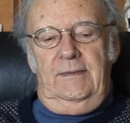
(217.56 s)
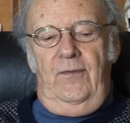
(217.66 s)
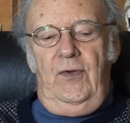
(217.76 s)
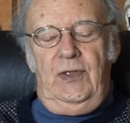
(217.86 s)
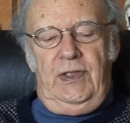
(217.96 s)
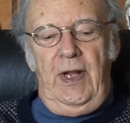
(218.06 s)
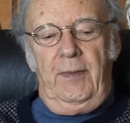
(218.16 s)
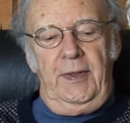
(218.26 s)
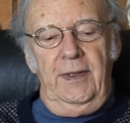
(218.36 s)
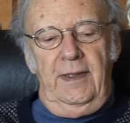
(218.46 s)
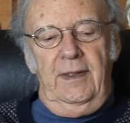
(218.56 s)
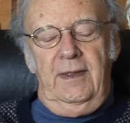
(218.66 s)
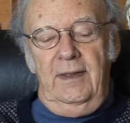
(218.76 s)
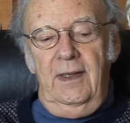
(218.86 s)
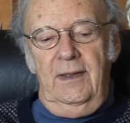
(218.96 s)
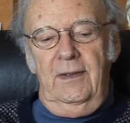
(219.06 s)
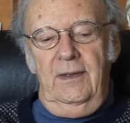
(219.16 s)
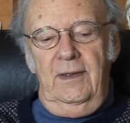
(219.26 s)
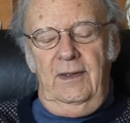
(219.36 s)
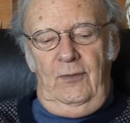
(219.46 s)
if you're stubborn and, and
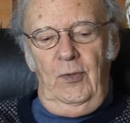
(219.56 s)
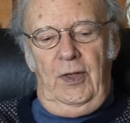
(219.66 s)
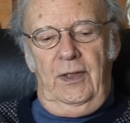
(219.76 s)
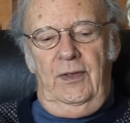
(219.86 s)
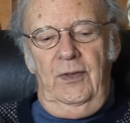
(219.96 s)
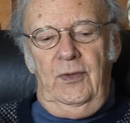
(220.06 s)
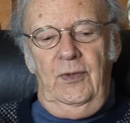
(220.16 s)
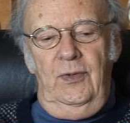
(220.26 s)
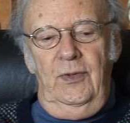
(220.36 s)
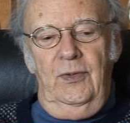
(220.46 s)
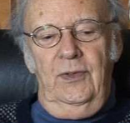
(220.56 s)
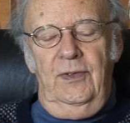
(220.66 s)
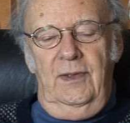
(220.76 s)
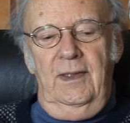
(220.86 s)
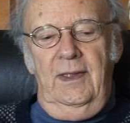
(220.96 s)
work, you, you, you can,